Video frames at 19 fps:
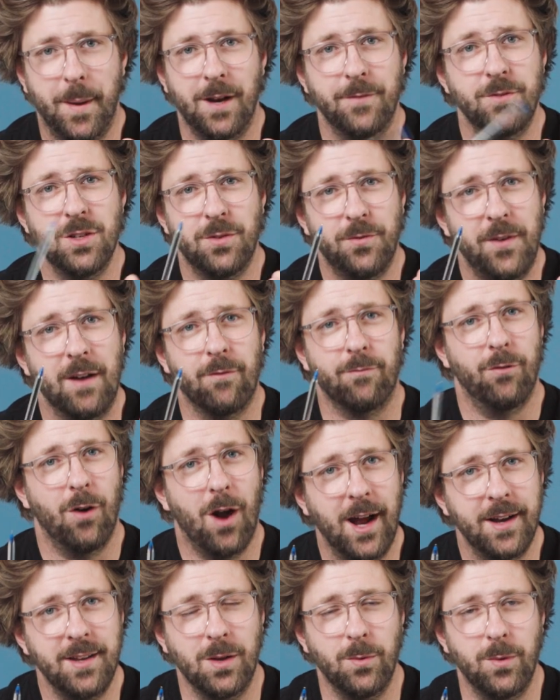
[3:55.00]
but I've just found
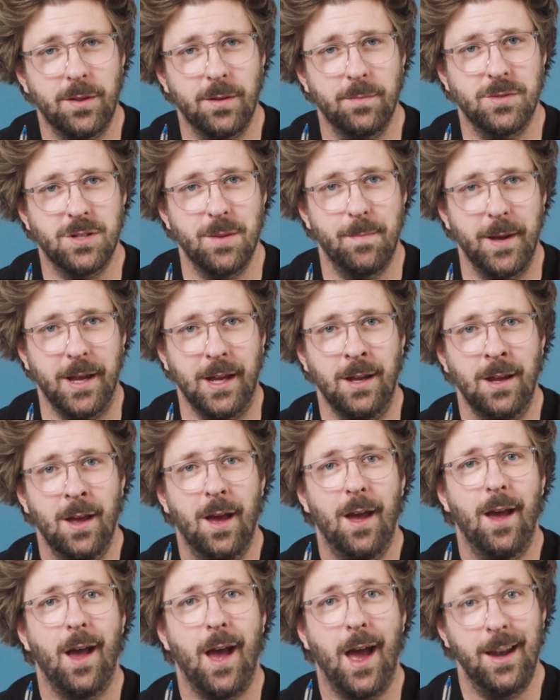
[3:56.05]
writing with them to be
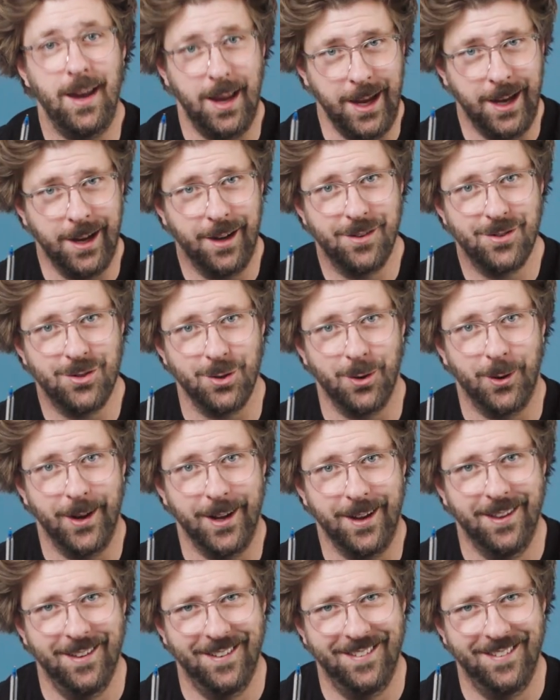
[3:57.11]
an ink joy.